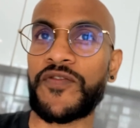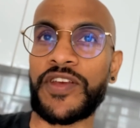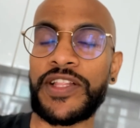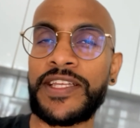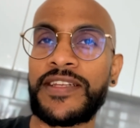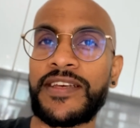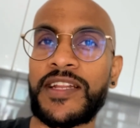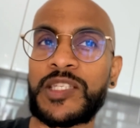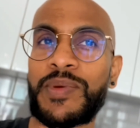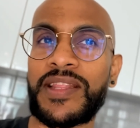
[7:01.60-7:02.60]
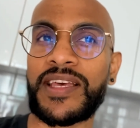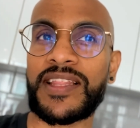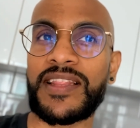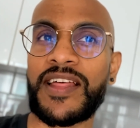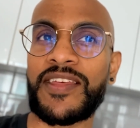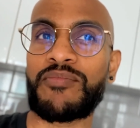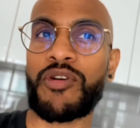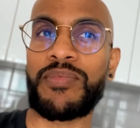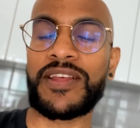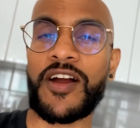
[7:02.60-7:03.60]
feel it. And I spent I think
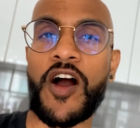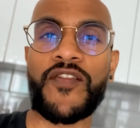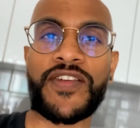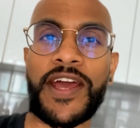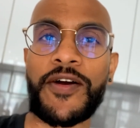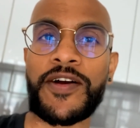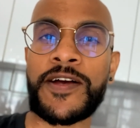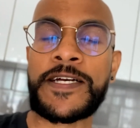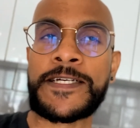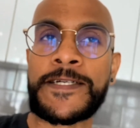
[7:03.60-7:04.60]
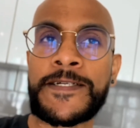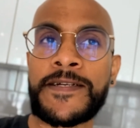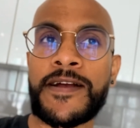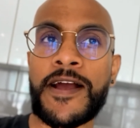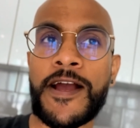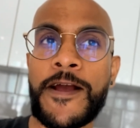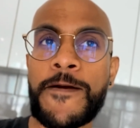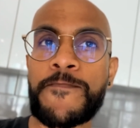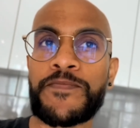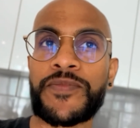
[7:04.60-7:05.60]
probably half an hour
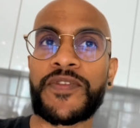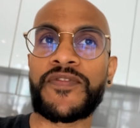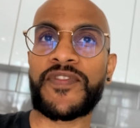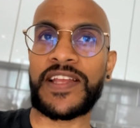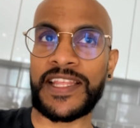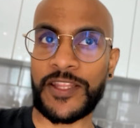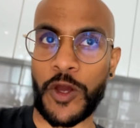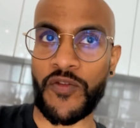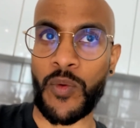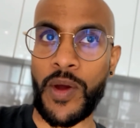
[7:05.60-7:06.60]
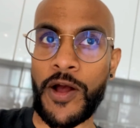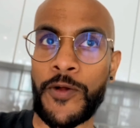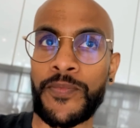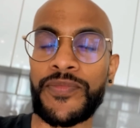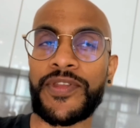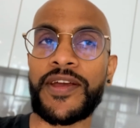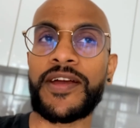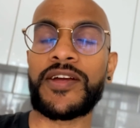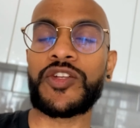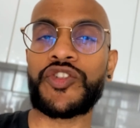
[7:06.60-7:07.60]
feeling the overwhelm,
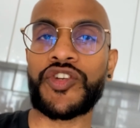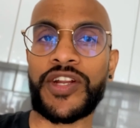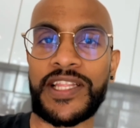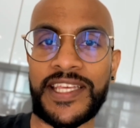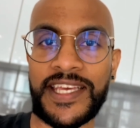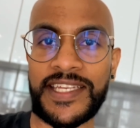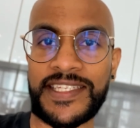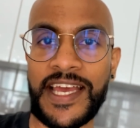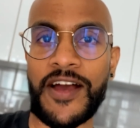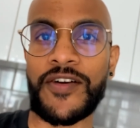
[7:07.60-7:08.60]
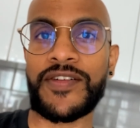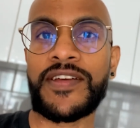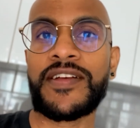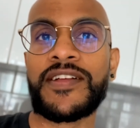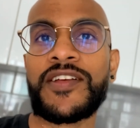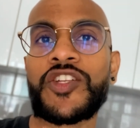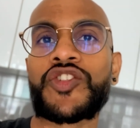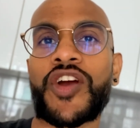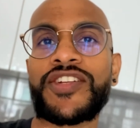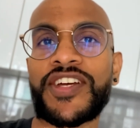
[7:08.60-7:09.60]
journaling it down,
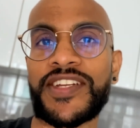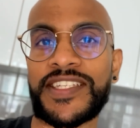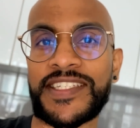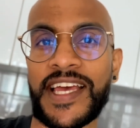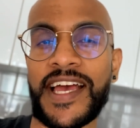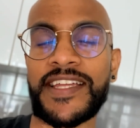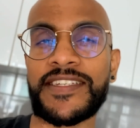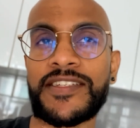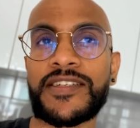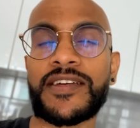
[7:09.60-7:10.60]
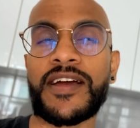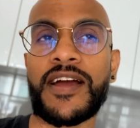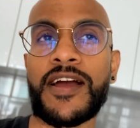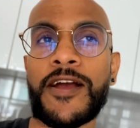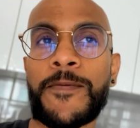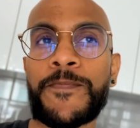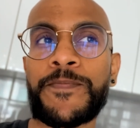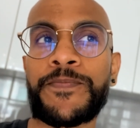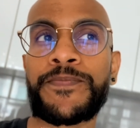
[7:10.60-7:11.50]
trying to understand, trying